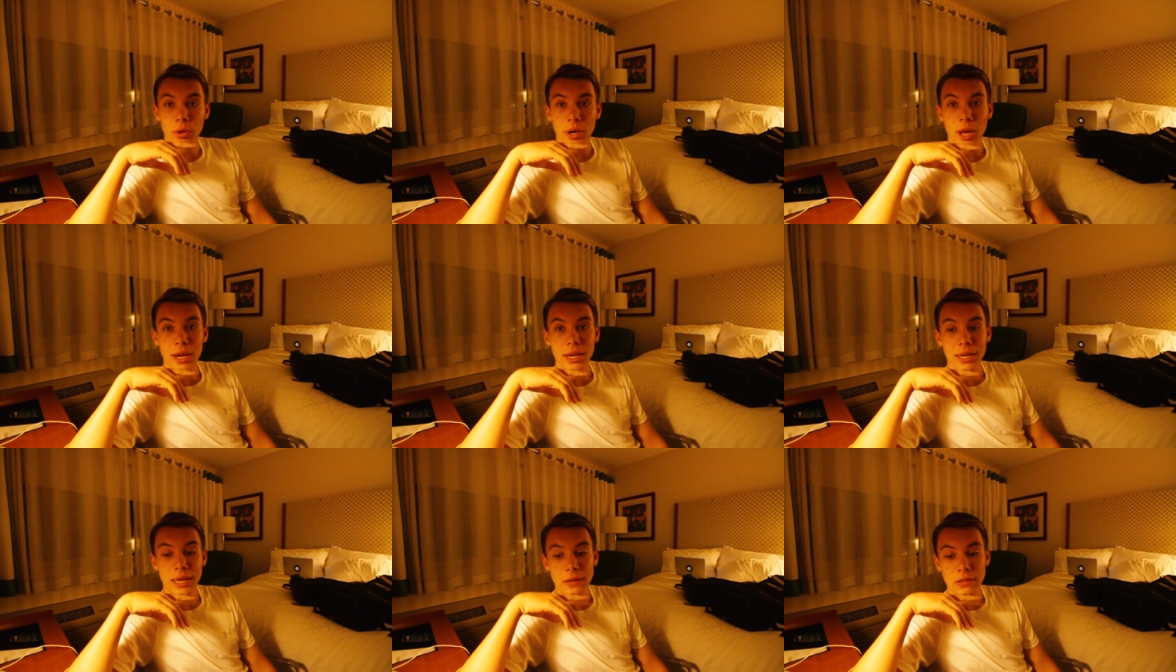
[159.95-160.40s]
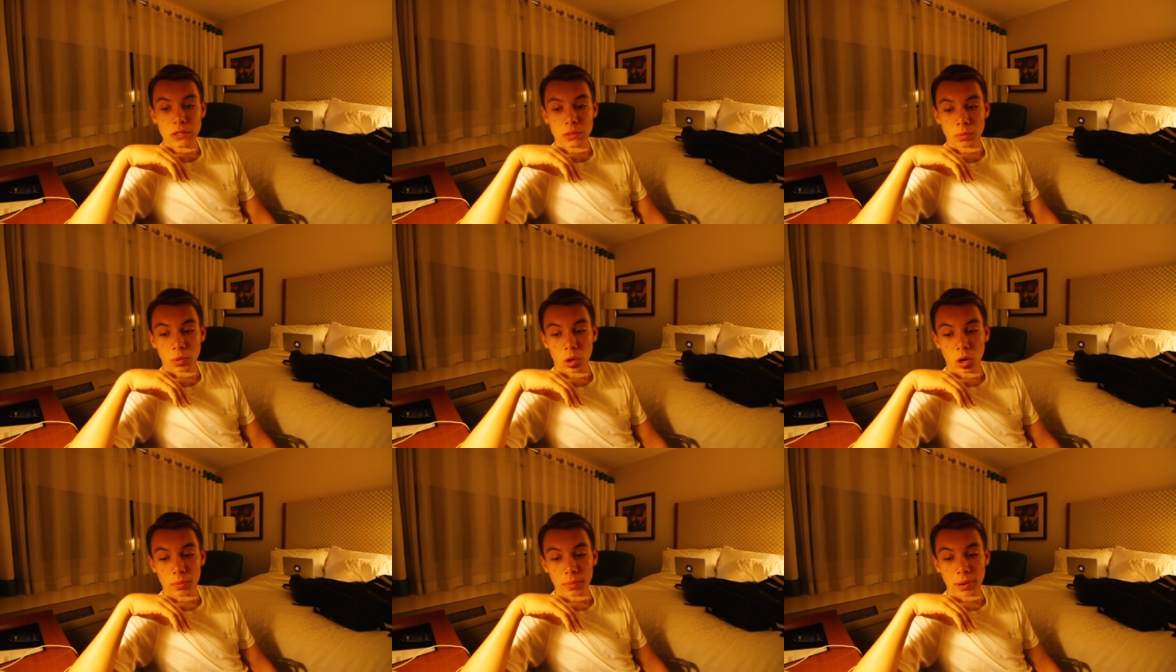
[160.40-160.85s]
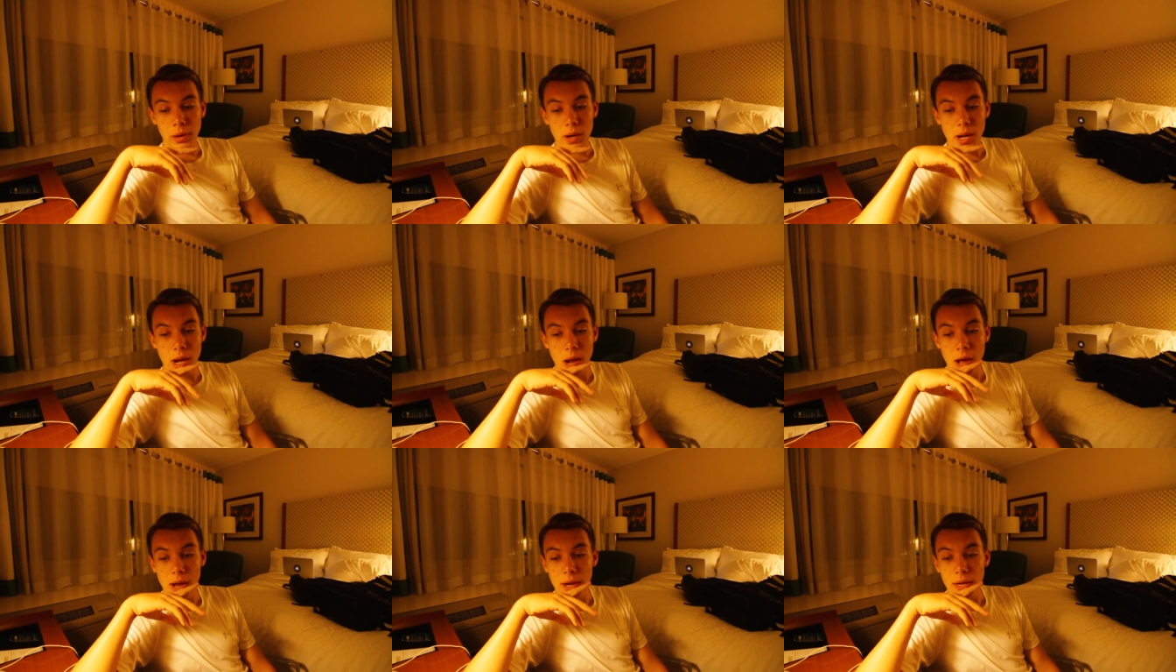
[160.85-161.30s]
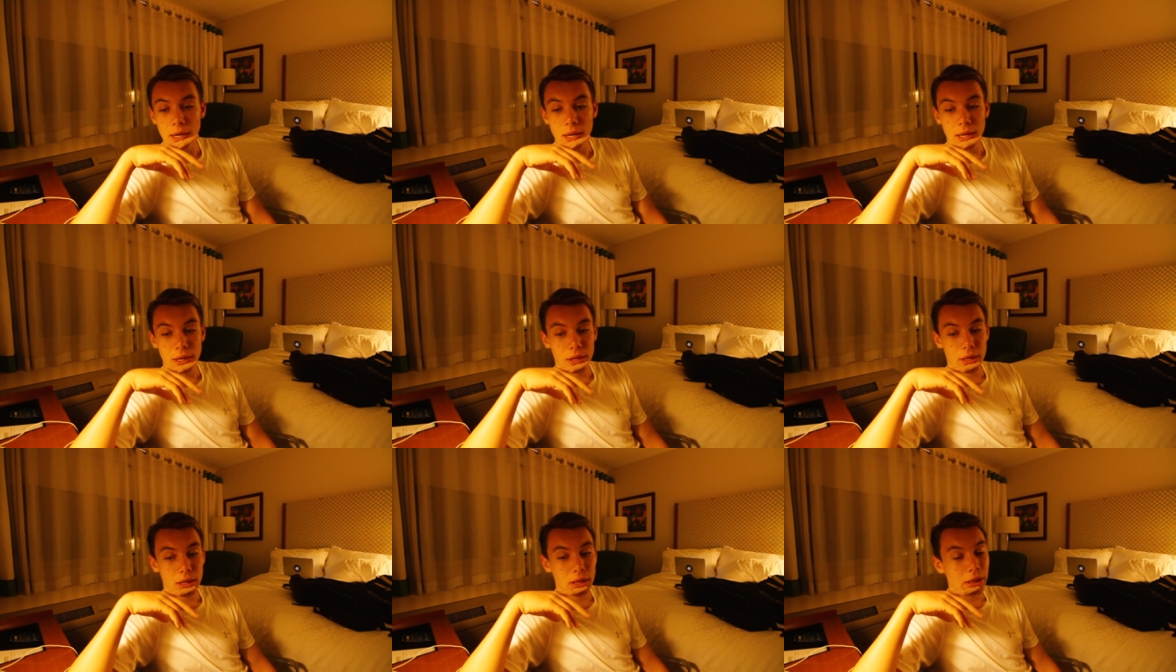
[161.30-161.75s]
We're heading out tomorrow about nine,
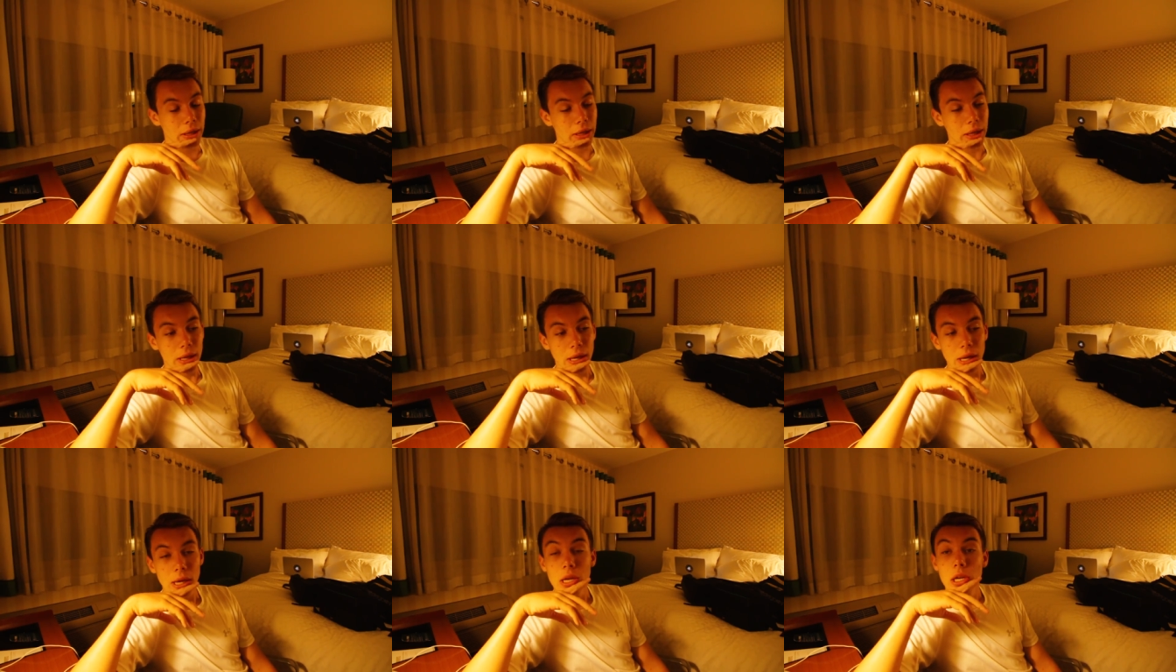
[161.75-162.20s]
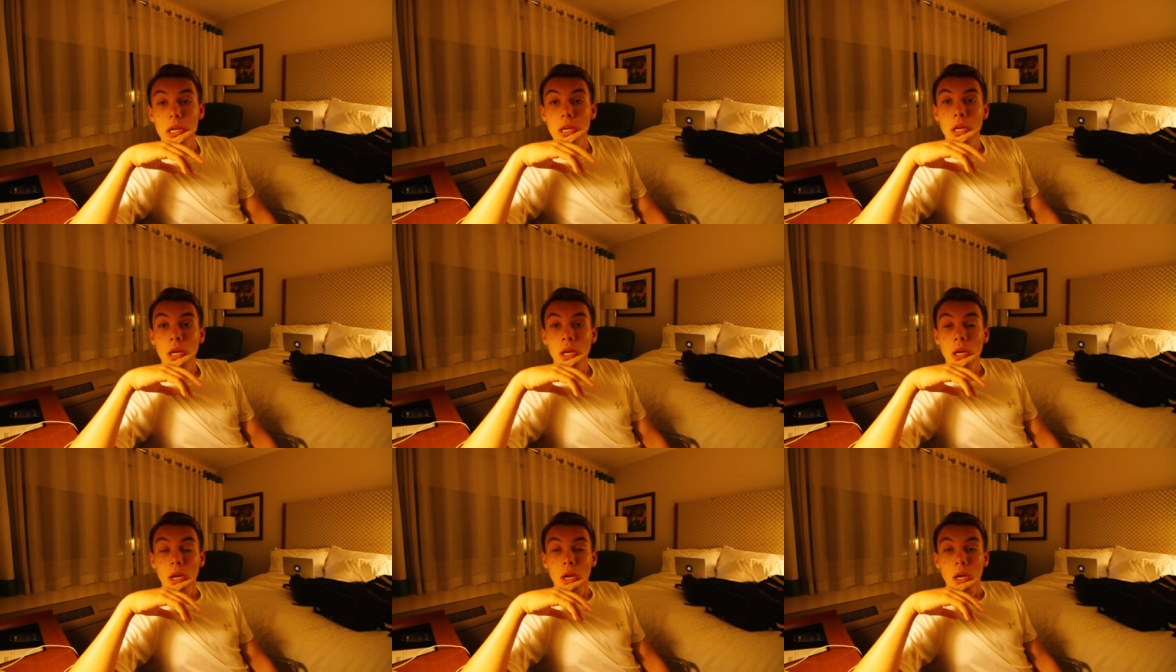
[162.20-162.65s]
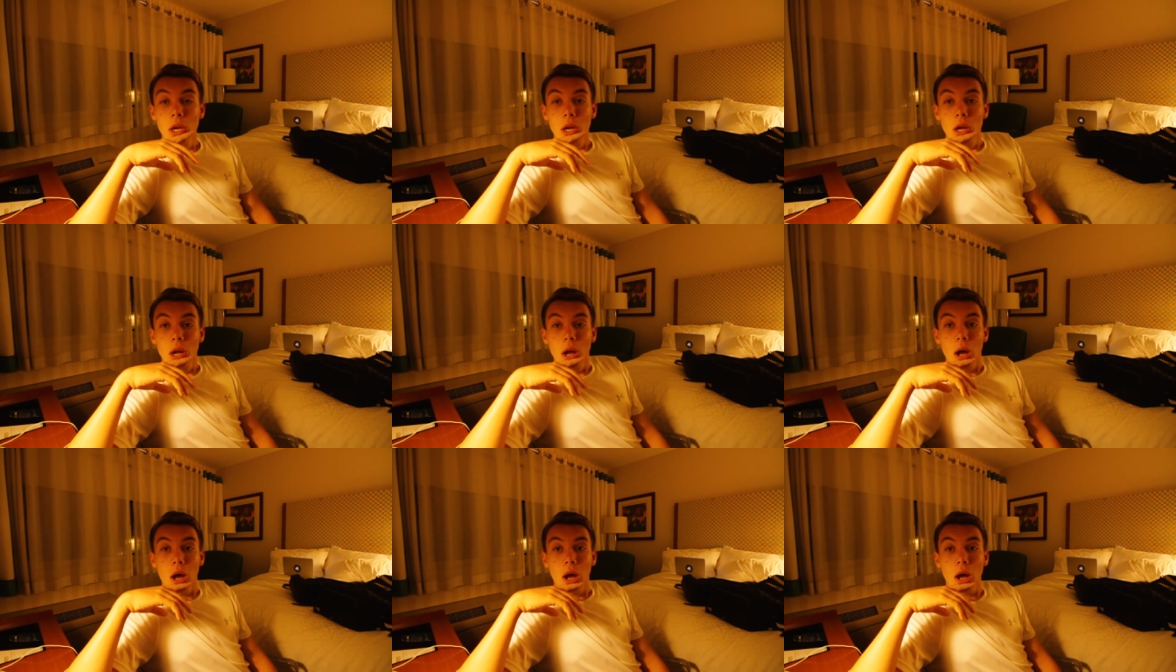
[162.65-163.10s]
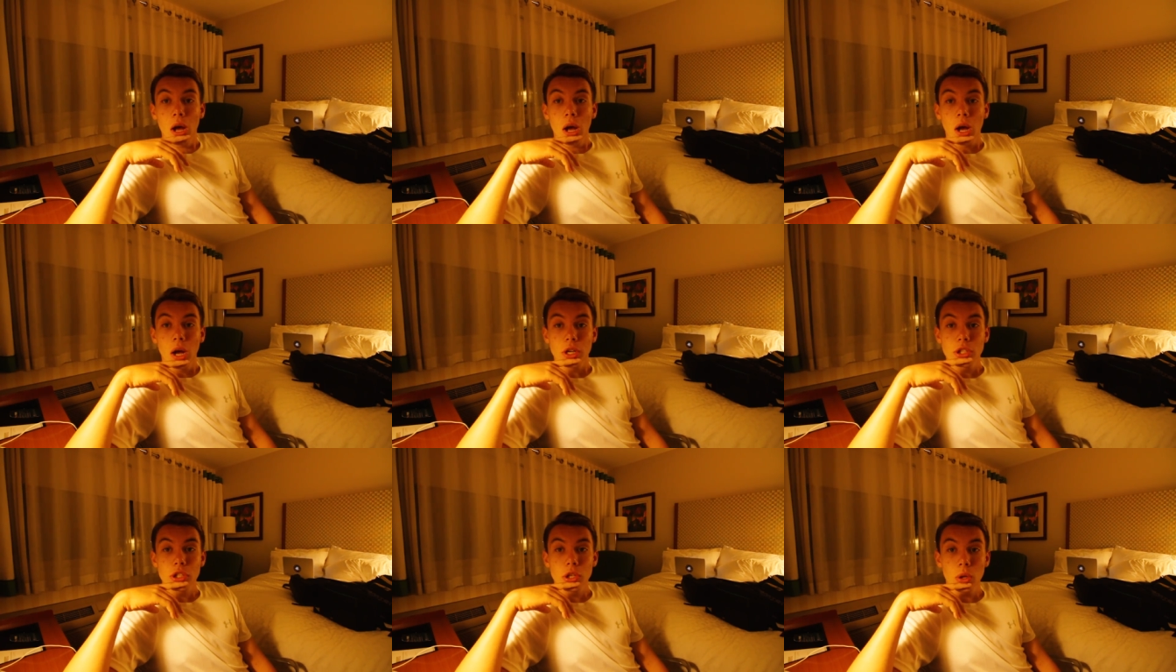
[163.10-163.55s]
I think.
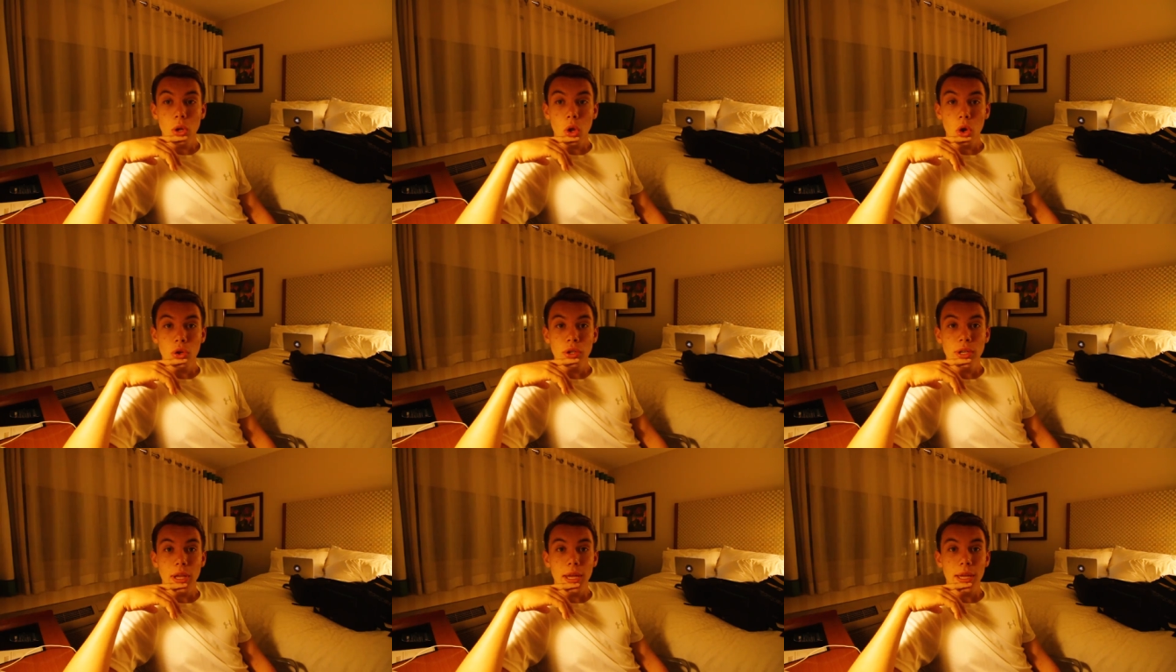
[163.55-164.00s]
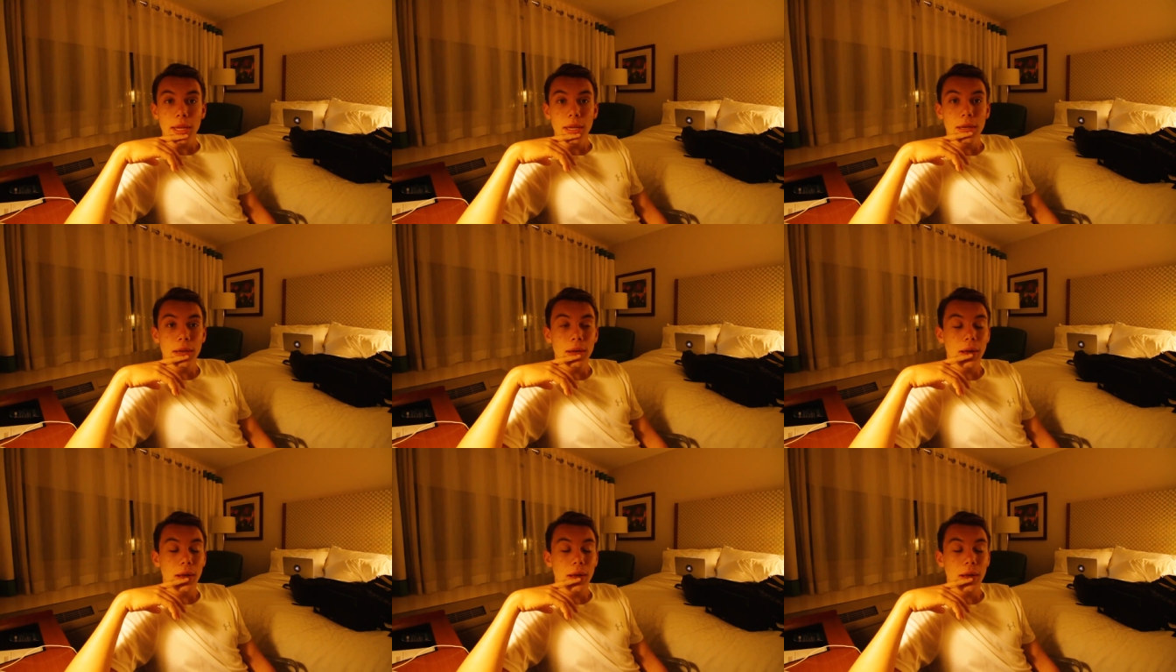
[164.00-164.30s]
Ah, oh, so long day.